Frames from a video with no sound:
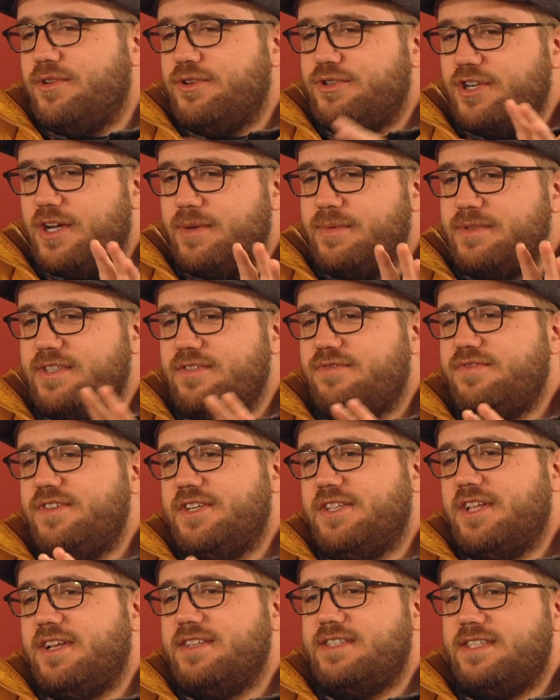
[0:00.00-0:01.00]
Your job is to
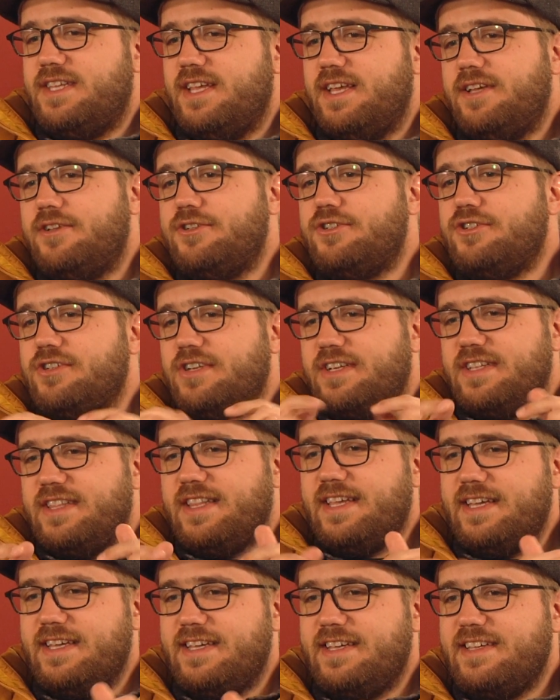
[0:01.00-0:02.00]
feel on stage, and
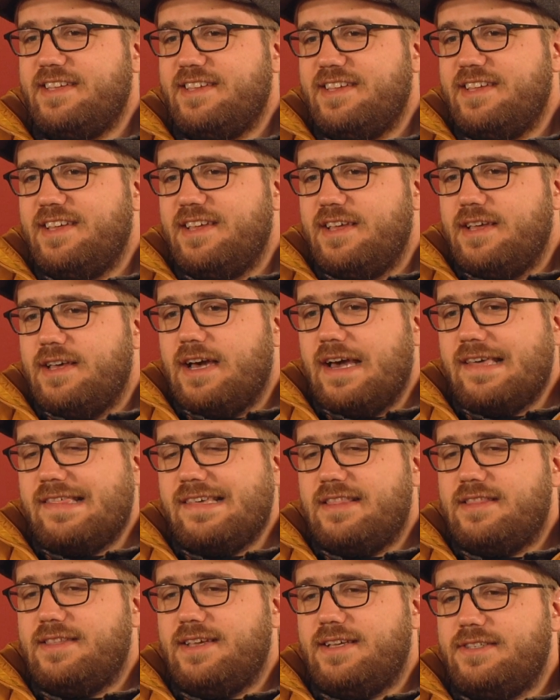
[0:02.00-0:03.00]
like I
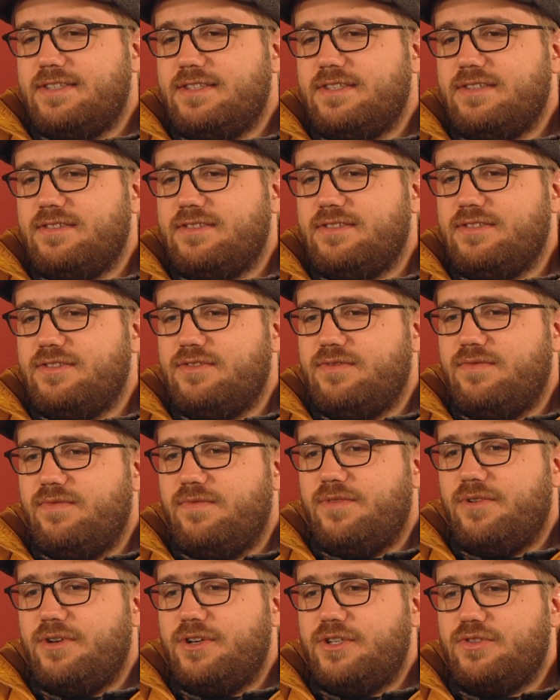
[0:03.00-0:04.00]
think that's
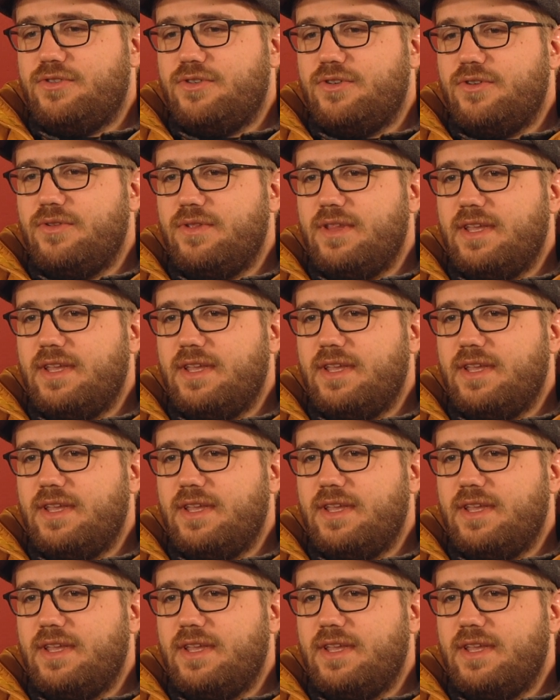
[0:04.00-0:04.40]
very true.